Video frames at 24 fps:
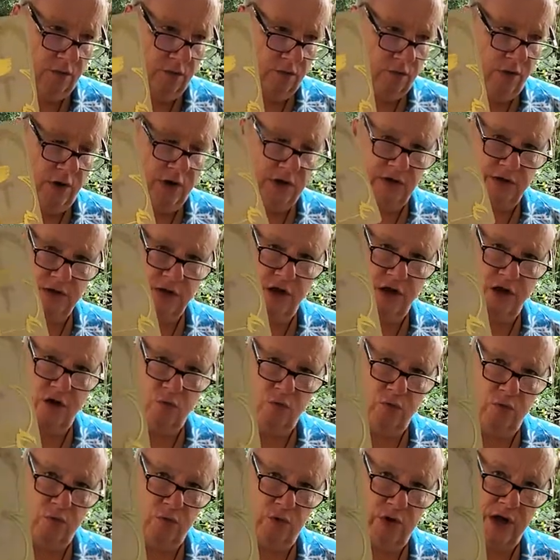right now
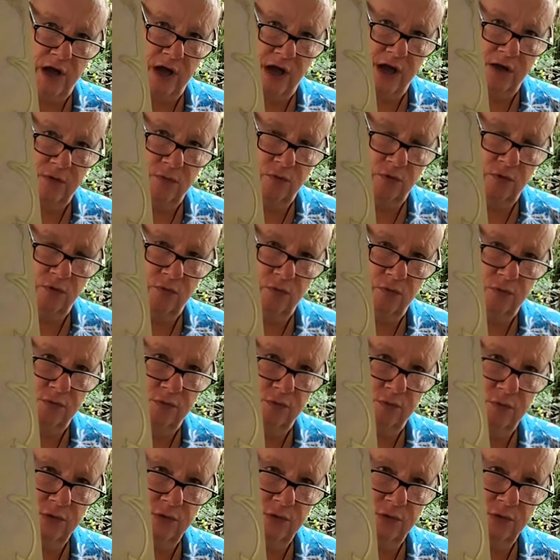where we're at, where we're